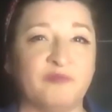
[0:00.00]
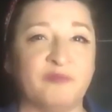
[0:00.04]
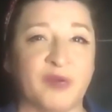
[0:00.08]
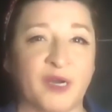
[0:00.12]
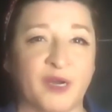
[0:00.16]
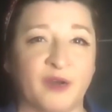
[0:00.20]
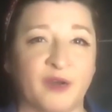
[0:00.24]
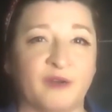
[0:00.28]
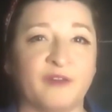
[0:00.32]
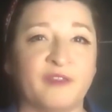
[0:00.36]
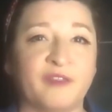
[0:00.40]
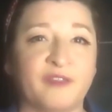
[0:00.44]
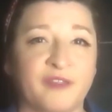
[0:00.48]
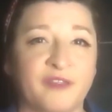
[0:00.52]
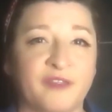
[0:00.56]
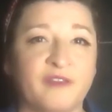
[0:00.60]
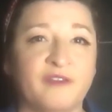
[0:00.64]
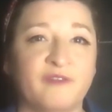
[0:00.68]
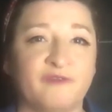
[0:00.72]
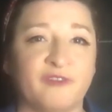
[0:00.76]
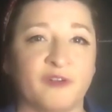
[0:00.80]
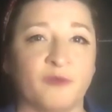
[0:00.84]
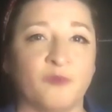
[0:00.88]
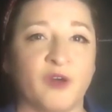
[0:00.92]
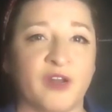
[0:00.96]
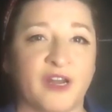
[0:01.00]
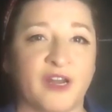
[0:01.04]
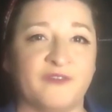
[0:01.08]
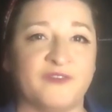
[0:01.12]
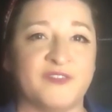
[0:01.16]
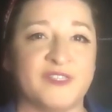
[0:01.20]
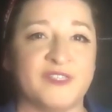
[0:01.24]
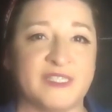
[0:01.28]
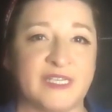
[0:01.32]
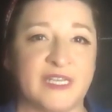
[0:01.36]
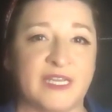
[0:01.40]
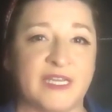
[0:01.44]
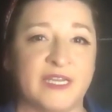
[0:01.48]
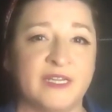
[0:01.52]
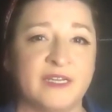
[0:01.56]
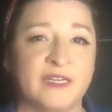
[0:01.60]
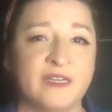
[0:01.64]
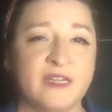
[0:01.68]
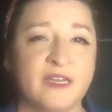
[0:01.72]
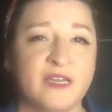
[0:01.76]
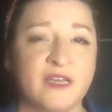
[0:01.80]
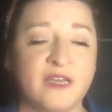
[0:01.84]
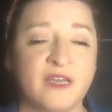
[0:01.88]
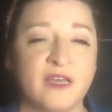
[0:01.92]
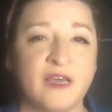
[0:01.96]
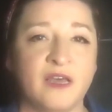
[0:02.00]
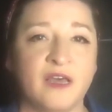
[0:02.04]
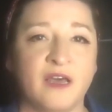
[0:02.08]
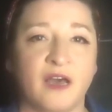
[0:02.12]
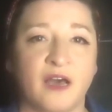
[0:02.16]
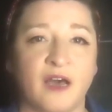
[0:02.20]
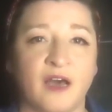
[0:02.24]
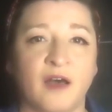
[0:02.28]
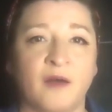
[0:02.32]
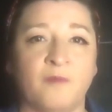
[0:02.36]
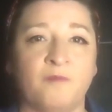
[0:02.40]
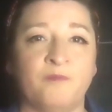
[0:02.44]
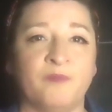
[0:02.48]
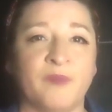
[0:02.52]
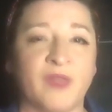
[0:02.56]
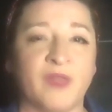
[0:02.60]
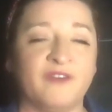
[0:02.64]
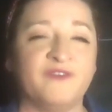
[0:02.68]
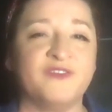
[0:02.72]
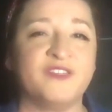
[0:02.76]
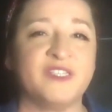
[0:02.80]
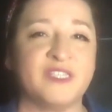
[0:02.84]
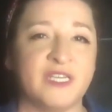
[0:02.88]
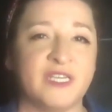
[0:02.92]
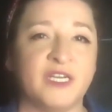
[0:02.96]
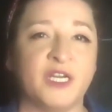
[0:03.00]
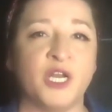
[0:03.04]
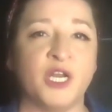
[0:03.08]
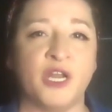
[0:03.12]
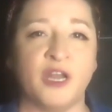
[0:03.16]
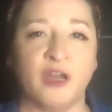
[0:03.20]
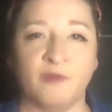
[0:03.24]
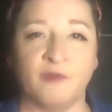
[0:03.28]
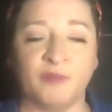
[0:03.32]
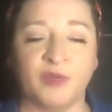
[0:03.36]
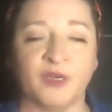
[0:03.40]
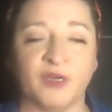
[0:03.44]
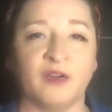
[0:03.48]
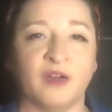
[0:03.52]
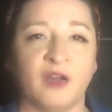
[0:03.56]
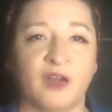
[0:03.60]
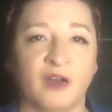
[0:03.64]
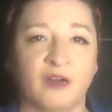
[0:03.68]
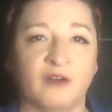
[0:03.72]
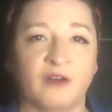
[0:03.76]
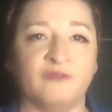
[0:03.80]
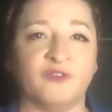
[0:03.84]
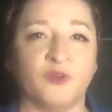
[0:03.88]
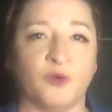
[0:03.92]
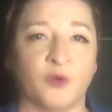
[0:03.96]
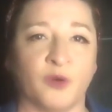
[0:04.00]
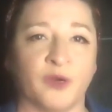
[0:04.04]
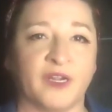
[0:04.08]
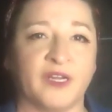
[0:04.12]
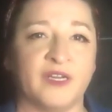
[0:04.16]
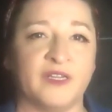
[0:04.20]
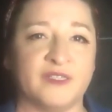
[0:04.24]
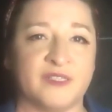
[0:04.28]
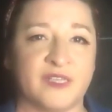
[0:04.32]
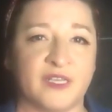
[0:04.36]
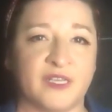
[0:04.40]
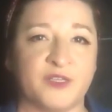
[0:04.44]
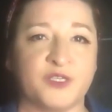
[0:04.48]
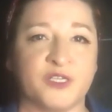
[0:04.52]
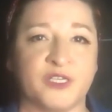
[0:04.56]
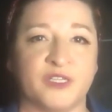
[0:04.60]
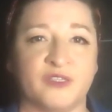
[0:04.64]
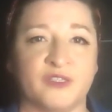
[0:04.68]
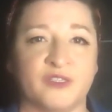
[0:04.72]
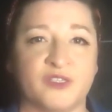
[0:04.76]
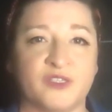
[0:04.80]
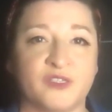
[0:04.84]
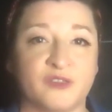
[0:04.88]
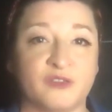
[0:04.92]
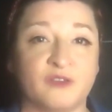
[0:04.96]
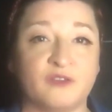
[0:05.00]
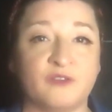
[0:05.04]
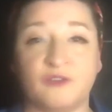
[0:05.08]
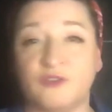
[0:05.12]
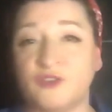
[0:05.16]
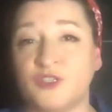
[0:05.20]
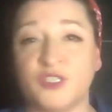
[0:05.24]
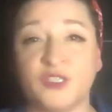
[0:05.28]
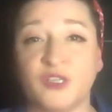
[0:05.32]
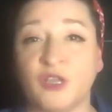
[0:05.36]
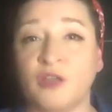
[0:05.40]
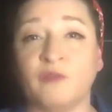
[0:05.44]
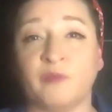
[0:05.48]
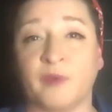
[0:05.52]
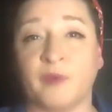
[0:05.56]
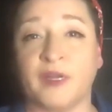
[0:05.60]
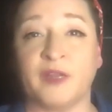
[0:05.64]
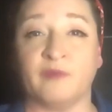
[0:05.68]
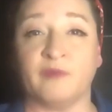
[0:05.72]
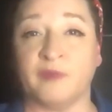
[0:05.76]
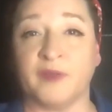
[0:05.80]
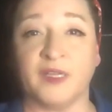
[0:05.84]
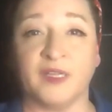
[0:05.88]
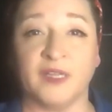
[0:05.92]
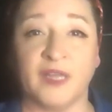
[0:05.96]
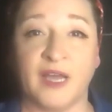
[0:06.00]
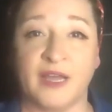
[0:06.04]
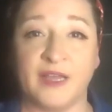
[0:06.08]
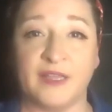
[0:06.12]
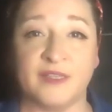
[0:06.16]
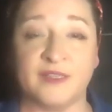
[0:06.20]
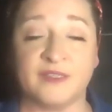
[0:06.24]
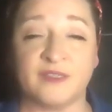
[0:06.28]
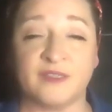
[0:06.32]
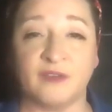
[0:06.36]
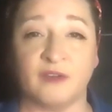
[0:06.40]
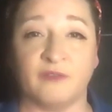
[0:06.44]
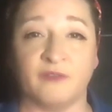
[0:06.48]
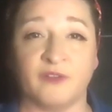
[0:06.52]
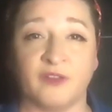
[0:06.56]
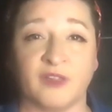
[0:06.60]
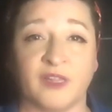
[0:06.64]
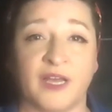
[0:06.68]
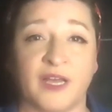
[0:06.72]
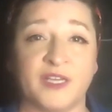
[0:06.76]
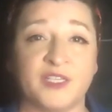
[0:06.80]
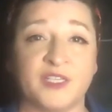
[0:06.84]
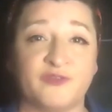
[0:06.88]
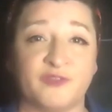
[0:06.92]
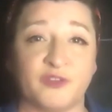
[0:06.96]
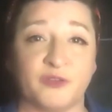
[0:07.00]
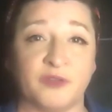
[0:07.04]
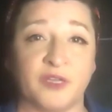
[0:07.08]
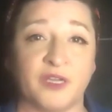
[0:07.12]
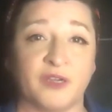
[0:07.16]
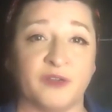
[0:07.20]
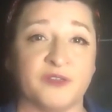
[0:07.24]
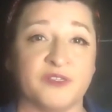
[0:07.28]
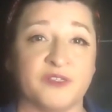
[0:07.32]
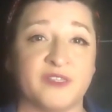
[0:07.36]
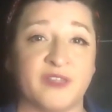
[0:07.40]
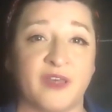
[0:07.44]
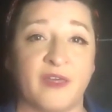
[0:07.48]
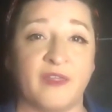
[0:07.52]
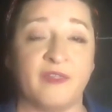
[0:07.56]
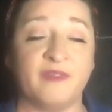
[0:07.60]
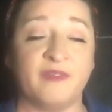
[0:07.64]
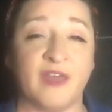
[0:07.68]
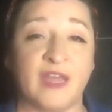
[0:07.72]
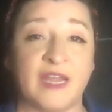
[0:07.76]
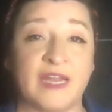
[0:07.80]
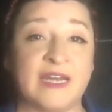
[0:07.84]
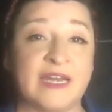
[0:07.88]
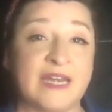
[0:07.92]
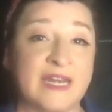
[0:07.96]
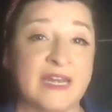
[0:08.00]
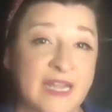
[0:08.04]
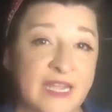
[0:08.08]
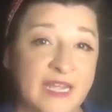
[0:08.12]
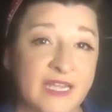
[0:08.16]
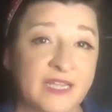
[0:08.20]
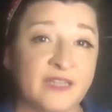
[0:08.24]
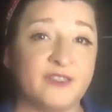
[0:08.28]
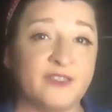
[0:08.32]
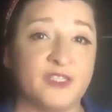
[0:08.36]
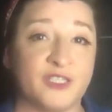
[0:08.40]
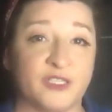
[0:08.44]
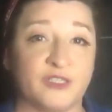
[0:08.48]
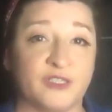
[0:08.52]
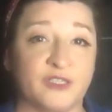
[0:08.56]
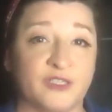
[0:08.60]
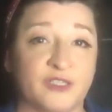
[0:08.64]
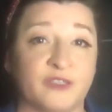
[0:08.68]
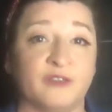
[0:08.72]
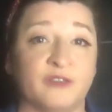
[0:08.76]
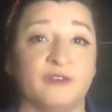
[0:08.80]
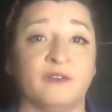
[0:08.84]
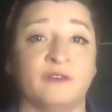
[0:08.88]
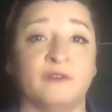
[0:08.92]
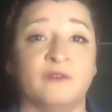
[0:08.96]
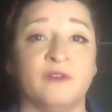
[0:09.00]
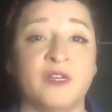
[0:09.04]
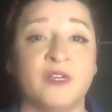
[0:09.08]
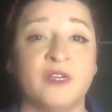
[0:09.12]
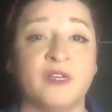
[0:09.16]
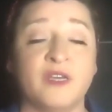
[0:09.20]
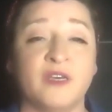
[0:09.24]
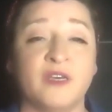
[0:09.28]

of both from what I've seen. I've seen a number of organizations just already realize over the last few years that they need to